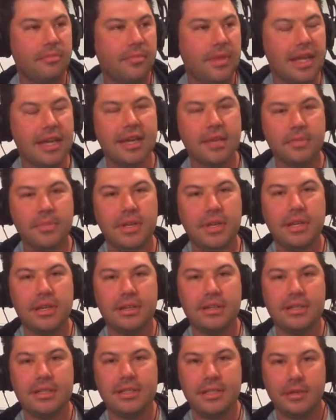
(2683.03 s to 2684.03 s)
It can
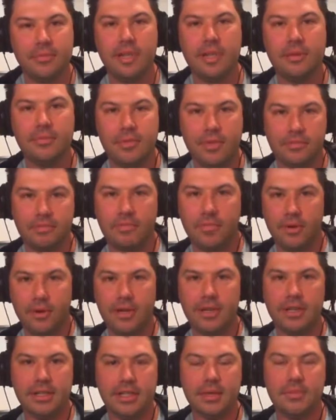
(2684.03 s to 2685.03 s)
be sometimes
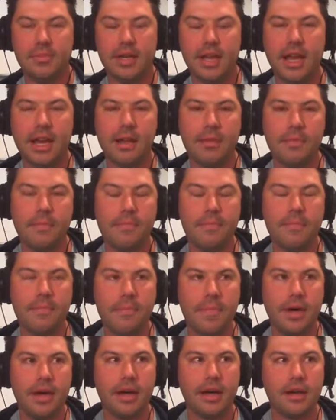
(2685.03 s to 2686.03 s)
pretty intimidating,
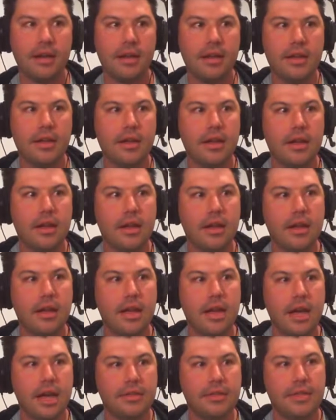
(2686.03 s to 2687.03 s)
but
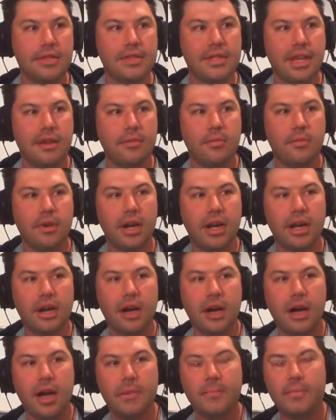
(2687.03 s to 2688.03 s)
at the same rate,
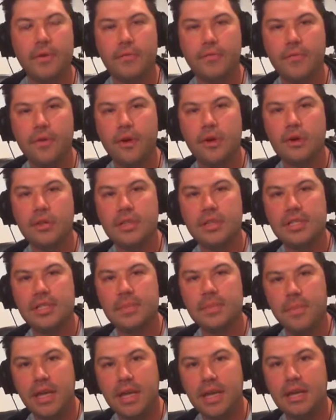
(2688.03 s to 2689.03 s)
I prefer the
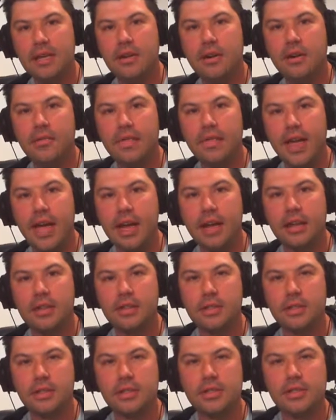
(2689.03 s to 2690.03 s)
speed of that
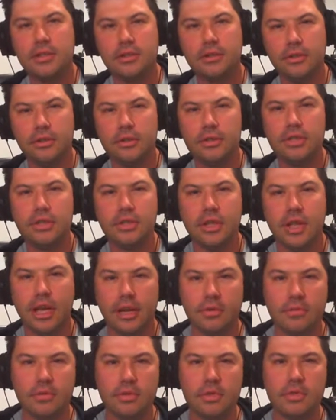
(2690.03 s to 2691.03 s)
and the solution,
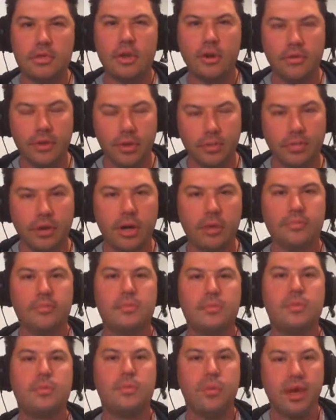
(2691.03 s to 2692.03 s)
like solving
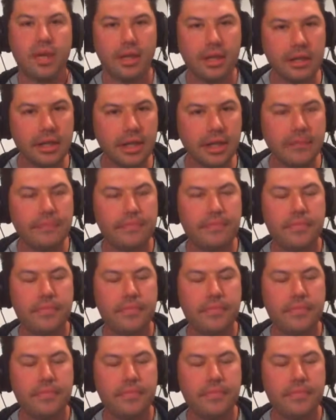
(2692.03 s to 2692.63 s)
problems regularly.